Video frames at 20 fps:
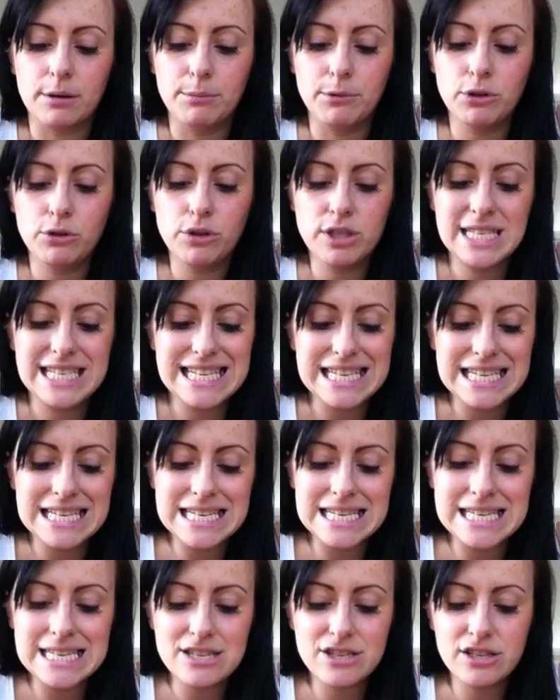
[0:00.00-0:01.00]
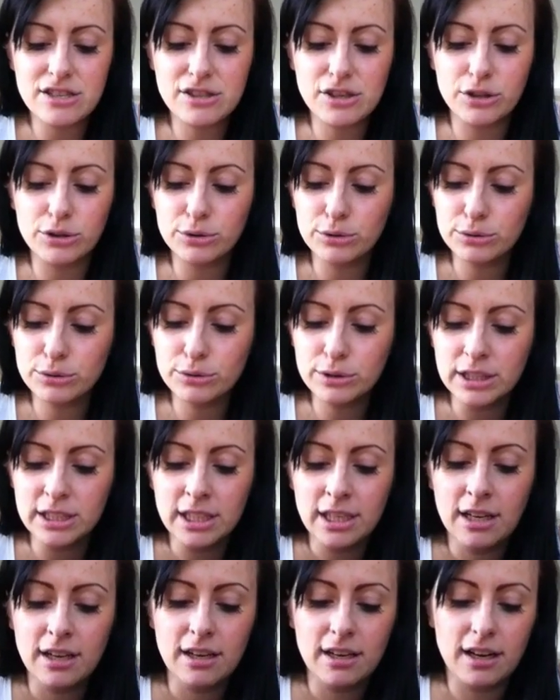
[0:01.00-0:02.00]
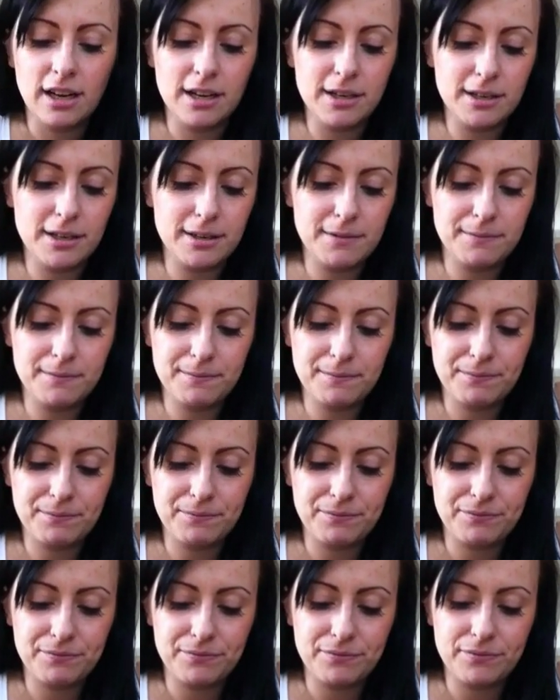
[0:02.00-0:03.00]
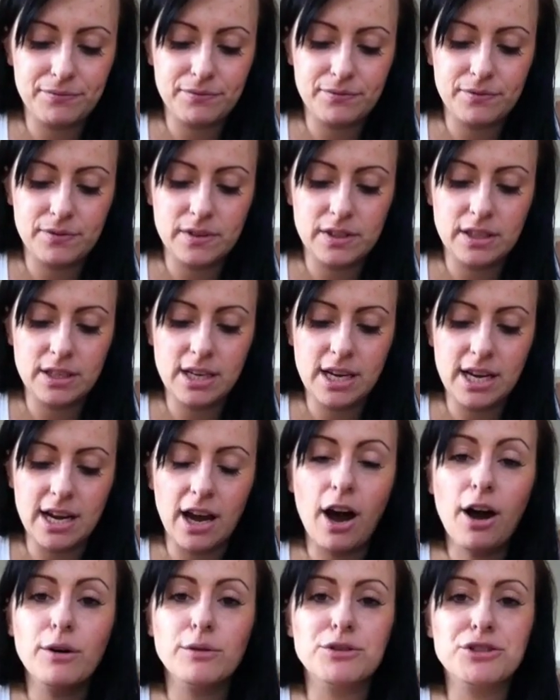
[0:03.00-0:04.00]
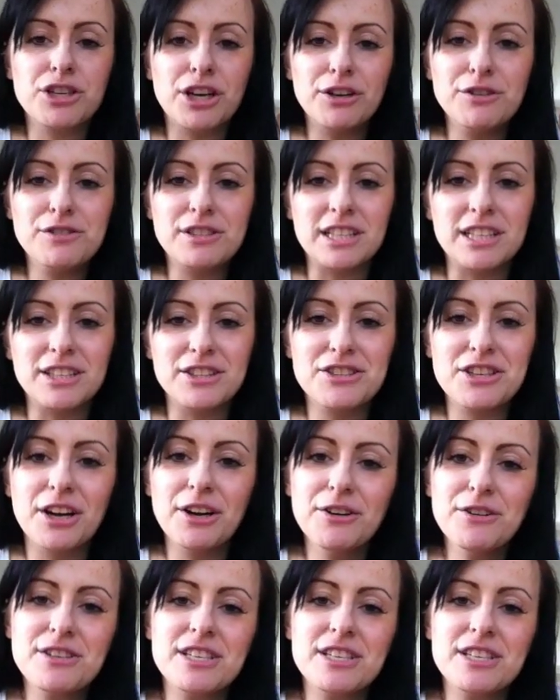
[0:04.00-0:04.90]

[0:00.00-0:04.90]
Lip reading: the community. She's cool. Yeah. Oh, Jodie.